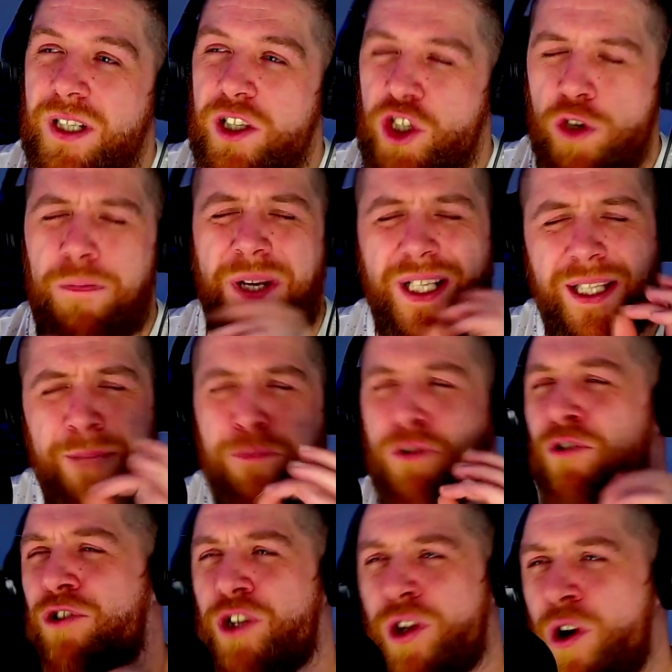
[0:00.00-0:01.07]
super clean
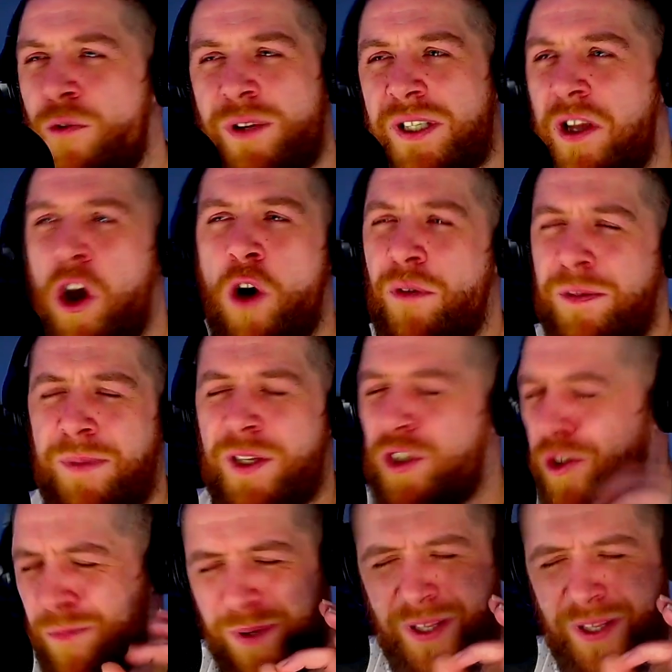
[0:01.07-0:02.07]
production. Always been super